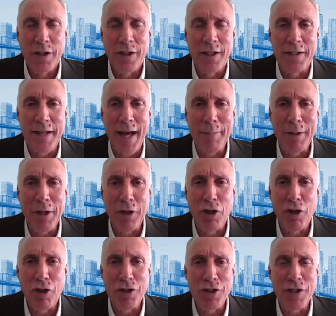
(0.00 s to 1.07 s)
to stop their
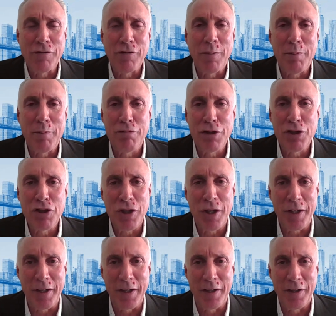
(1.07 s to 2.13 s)
currencies from
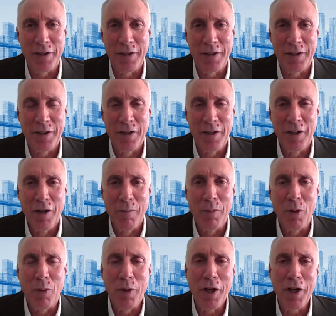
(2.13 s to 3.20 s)
appreciating.
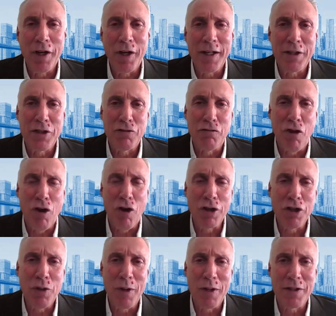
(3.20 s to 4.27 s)
But we're in a strong
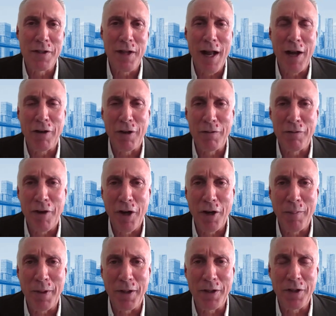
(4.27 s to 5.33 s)
U.S. dollar
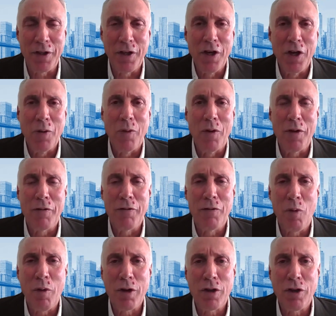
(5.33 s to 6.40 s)
environment where the
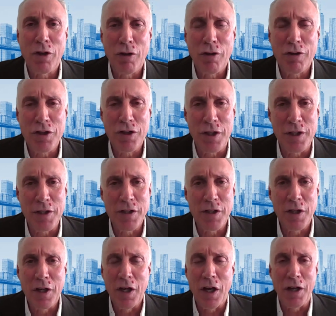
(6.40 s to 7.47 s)
foreign currencies,
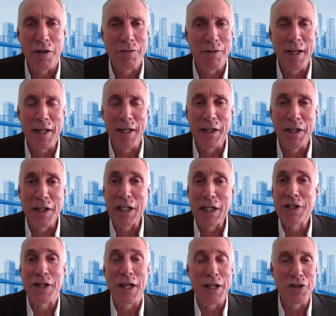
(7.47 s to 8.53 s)
say in
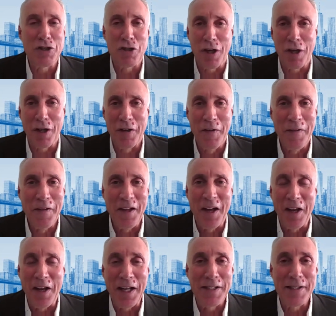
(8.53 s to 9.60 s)
East Asia,
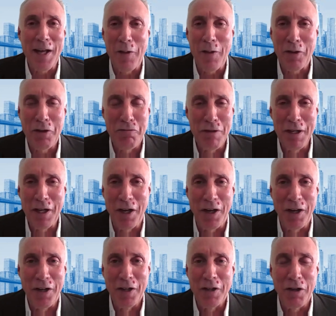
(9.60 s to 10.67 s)
like South Korea,
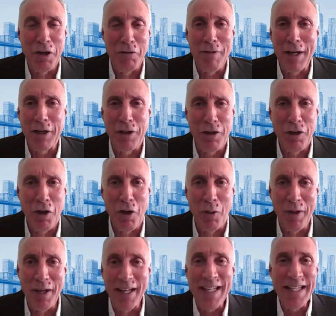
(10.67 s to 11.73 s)
a record
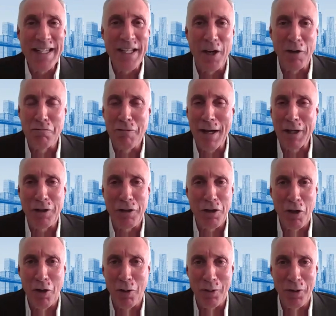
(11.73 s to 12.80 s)
low, India, record
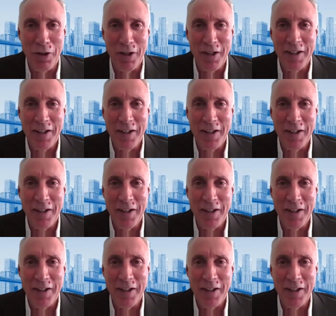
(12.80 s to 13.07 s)
low